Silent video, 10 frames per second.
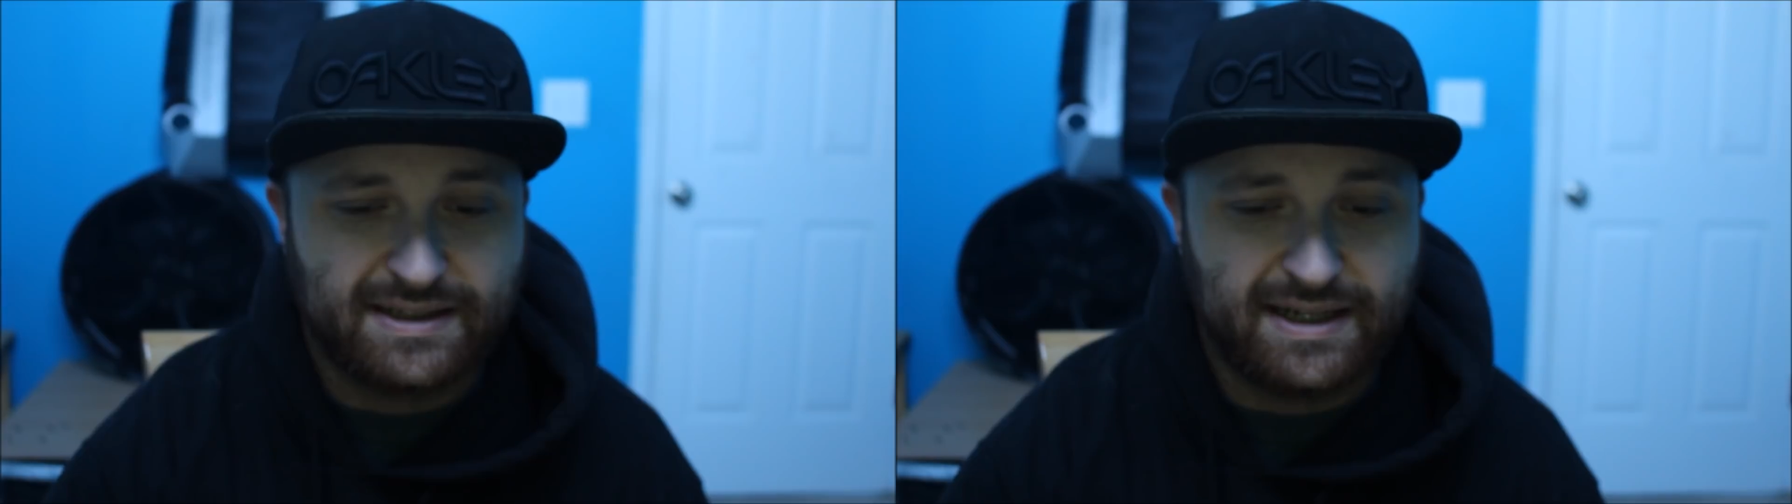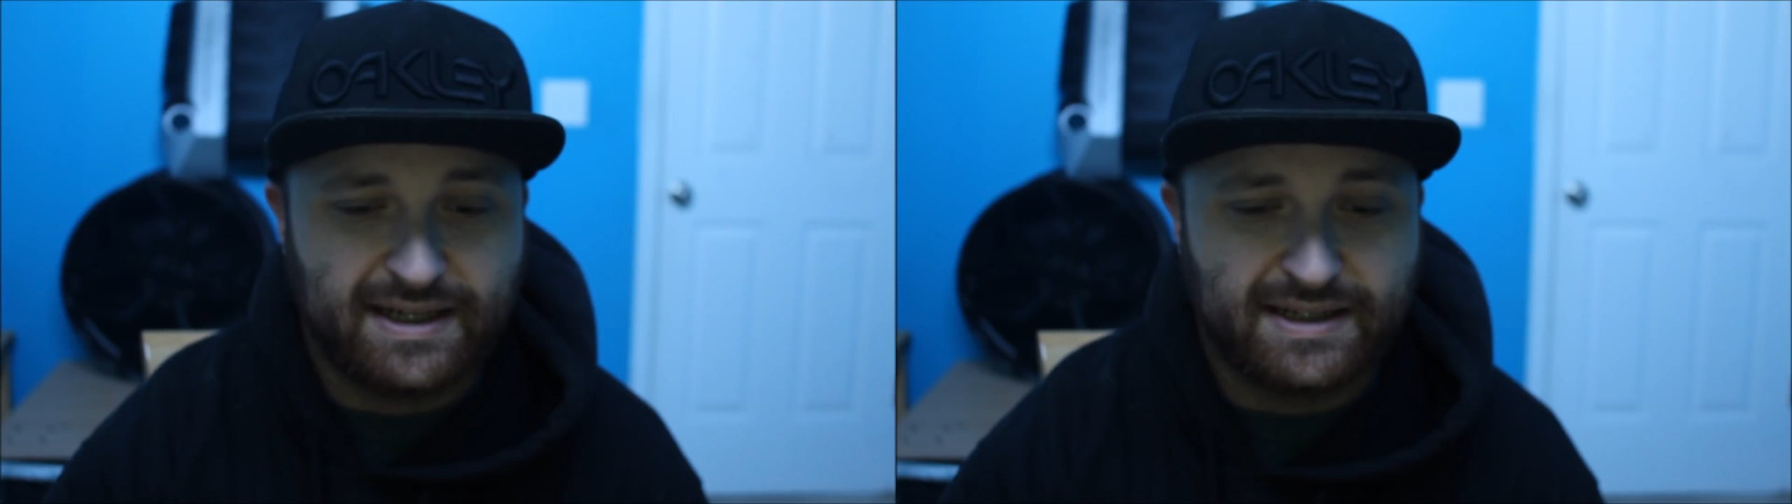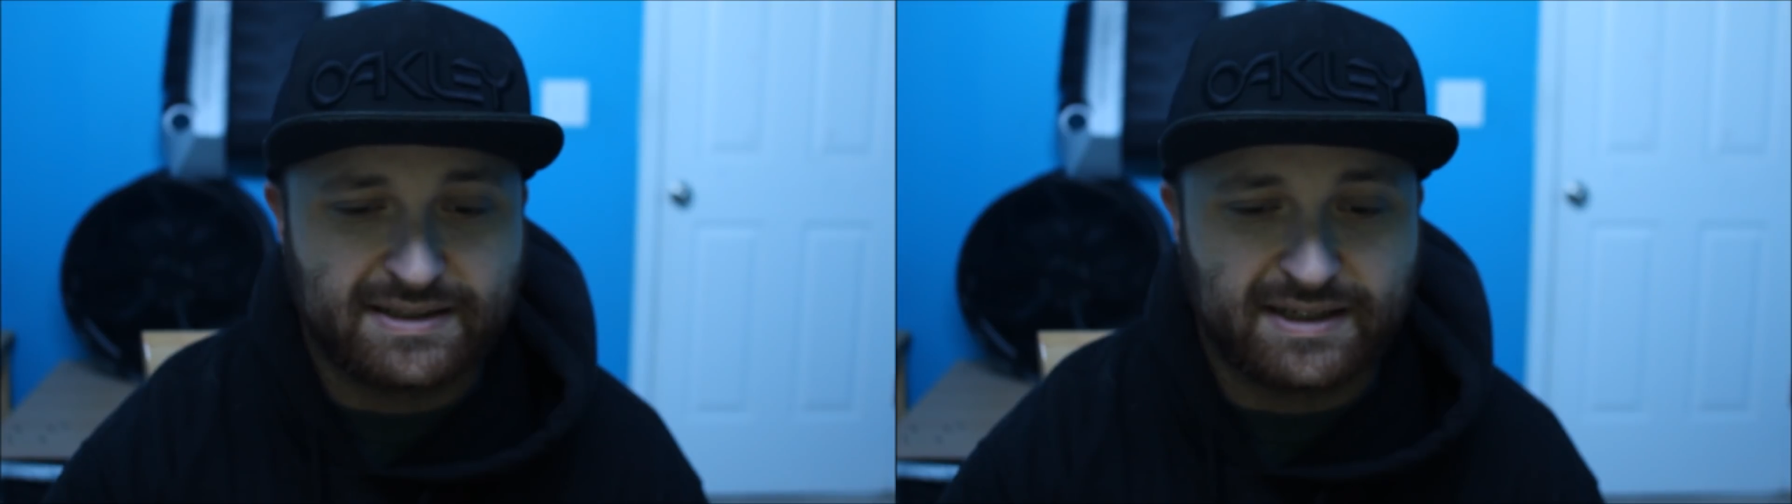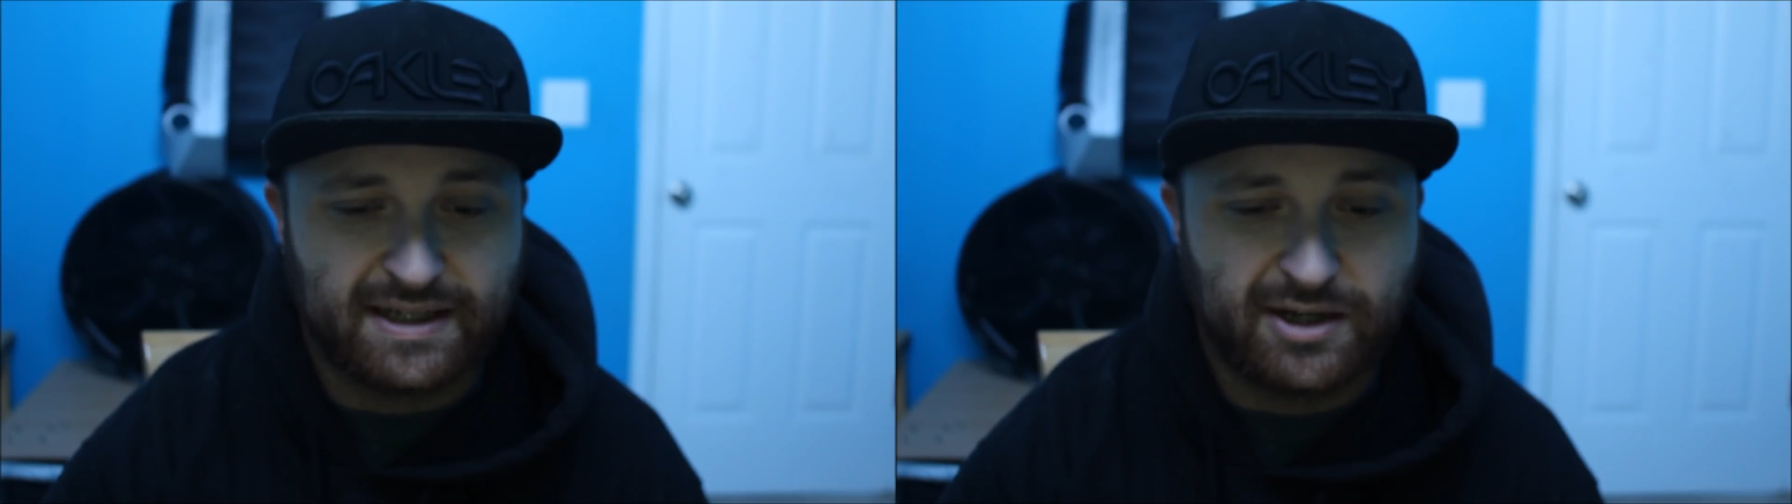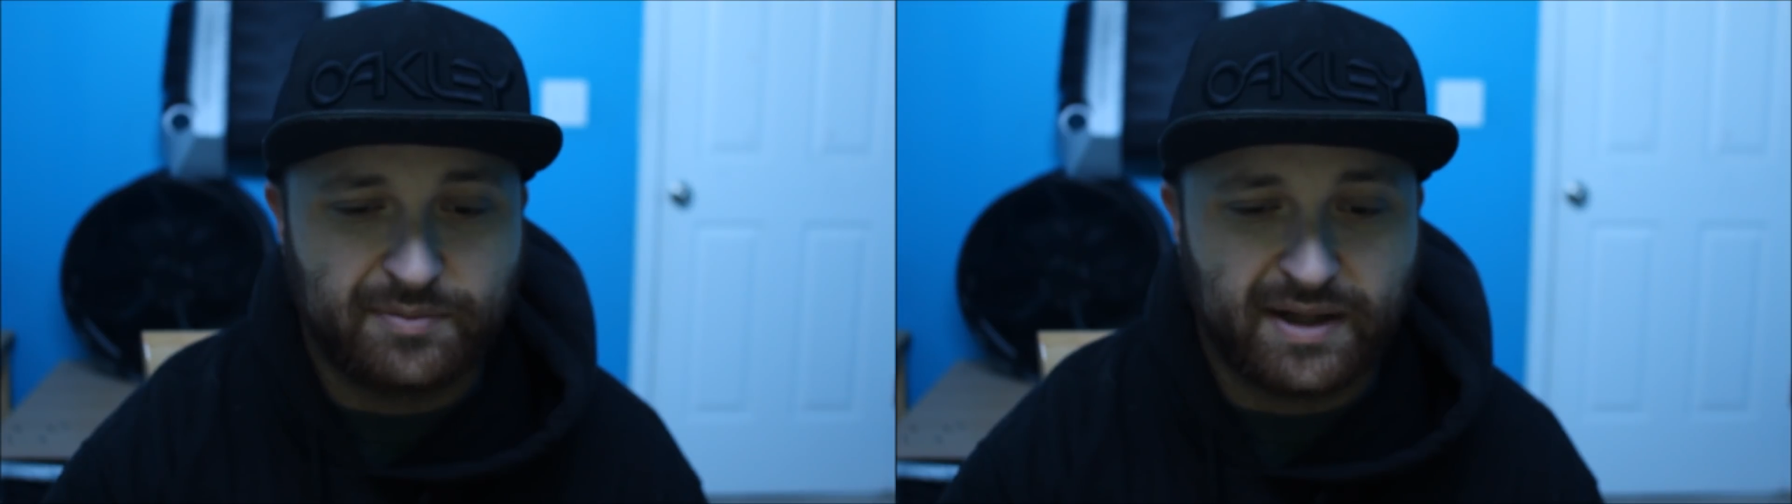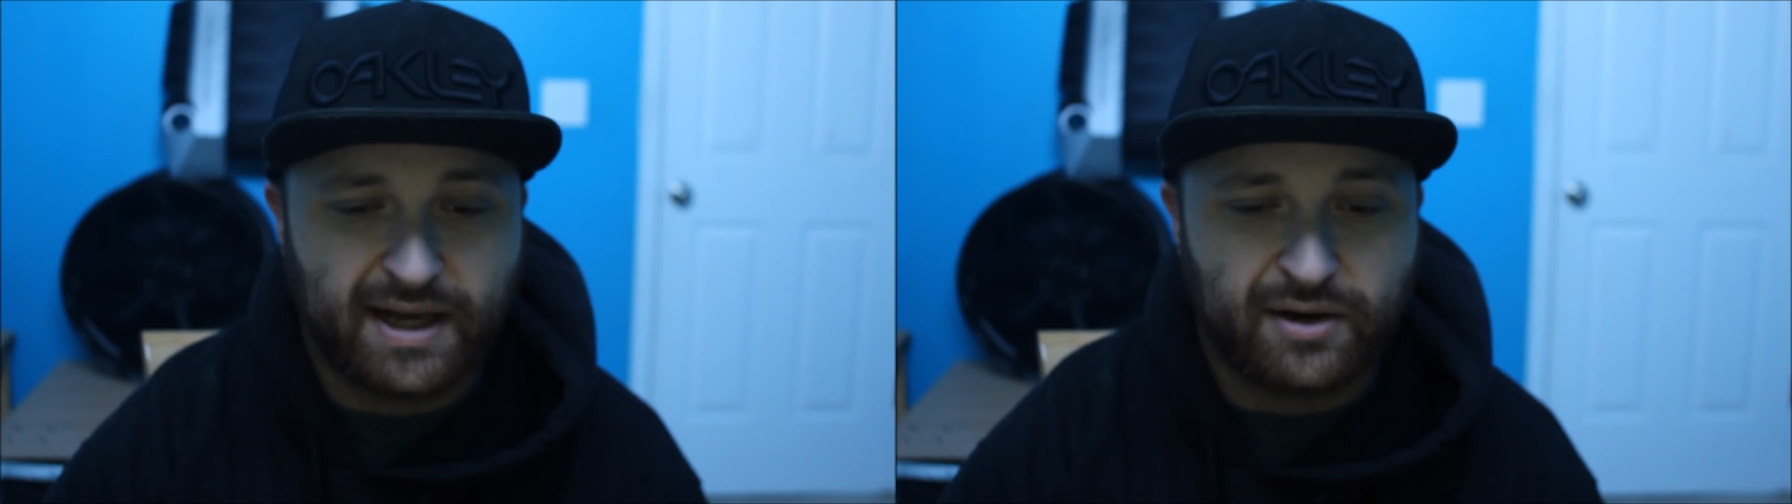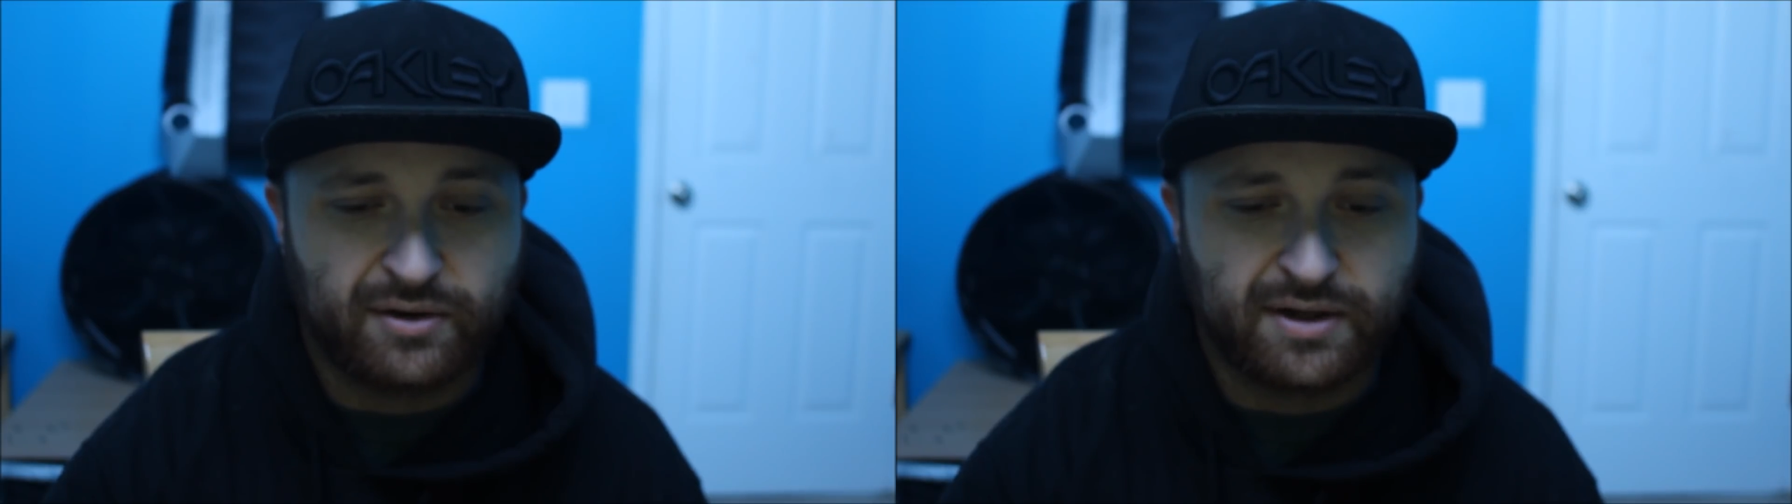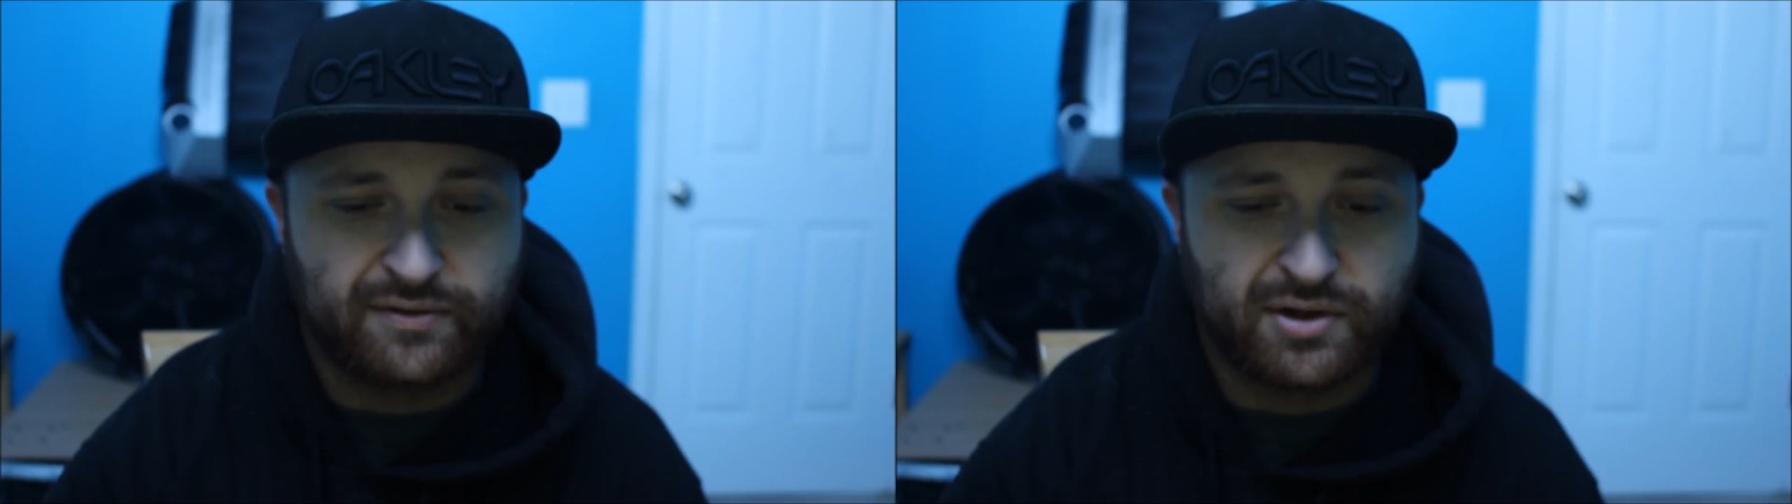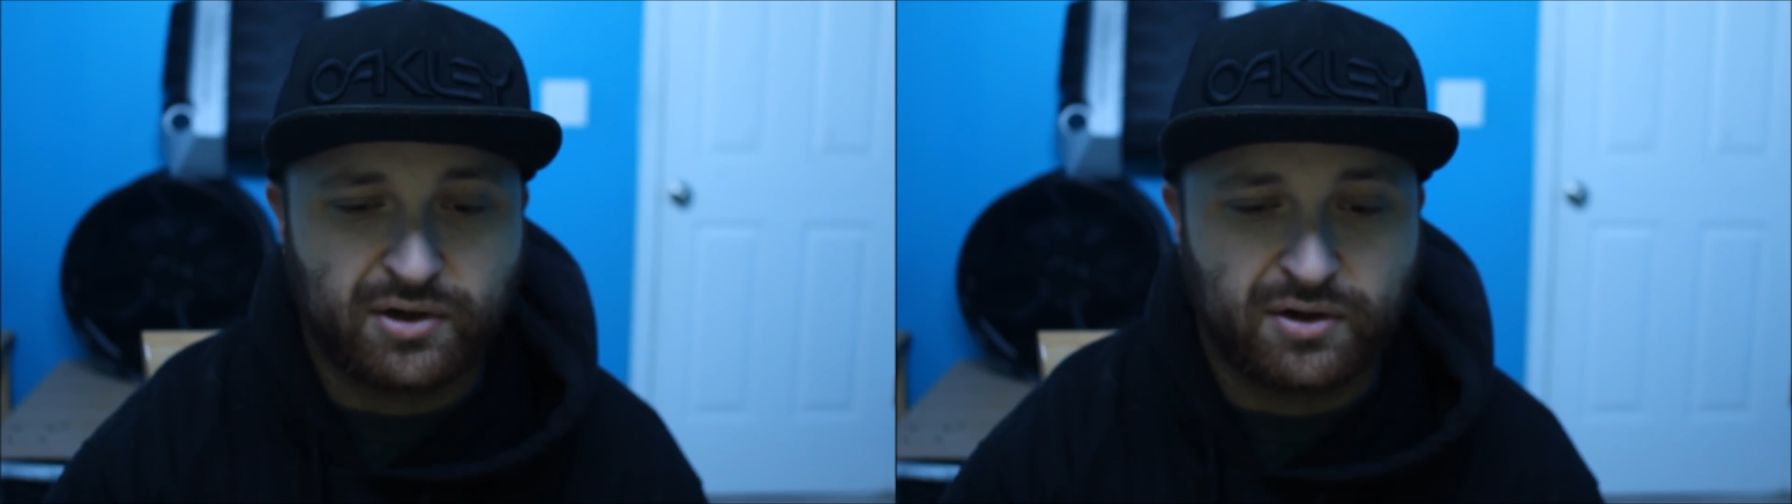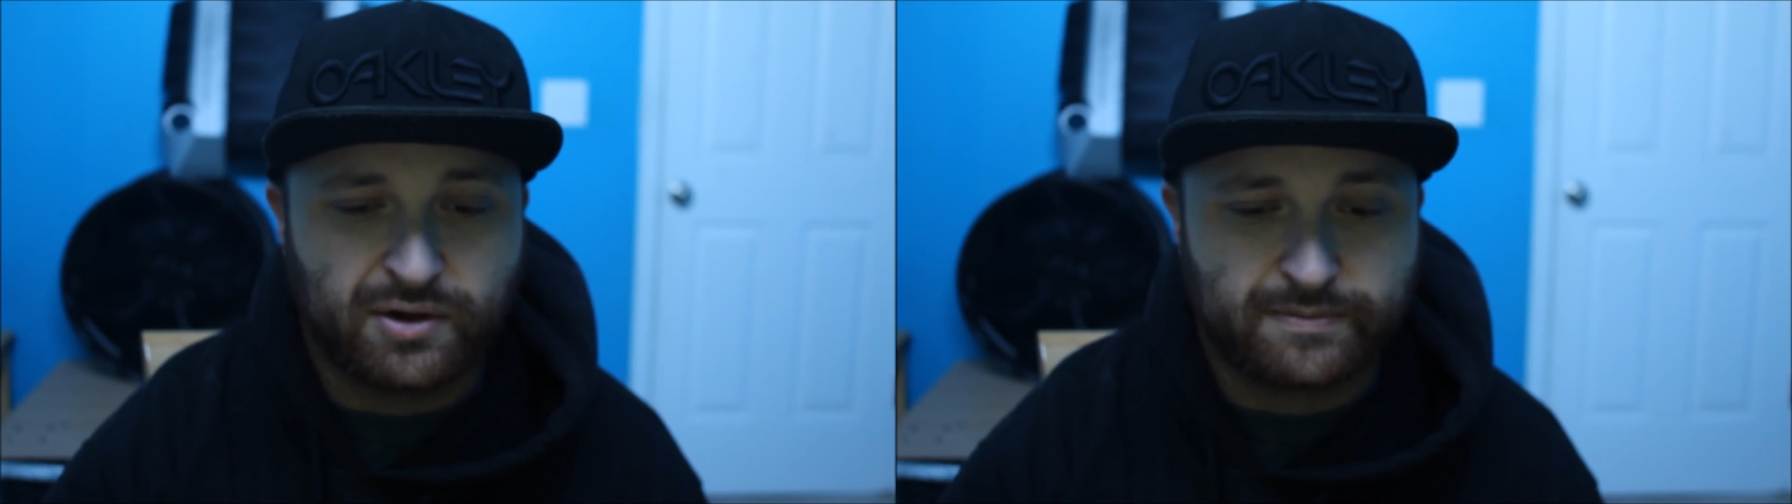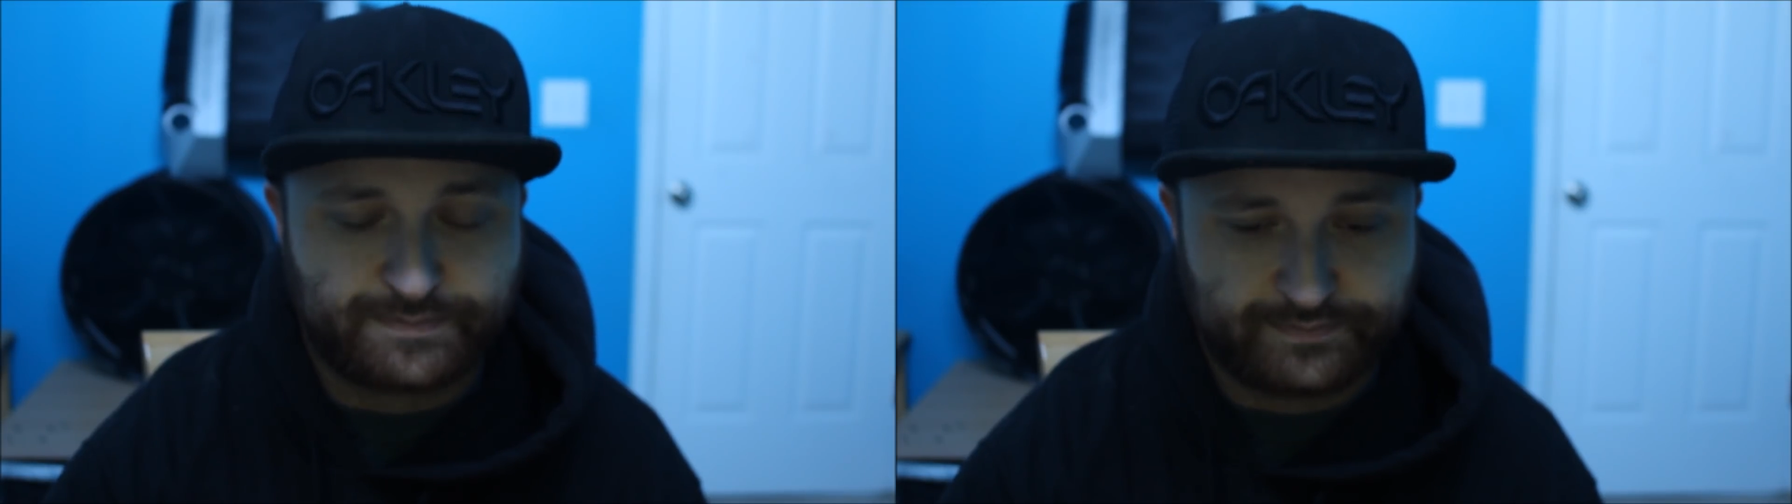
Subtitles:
going to help the handling of the car.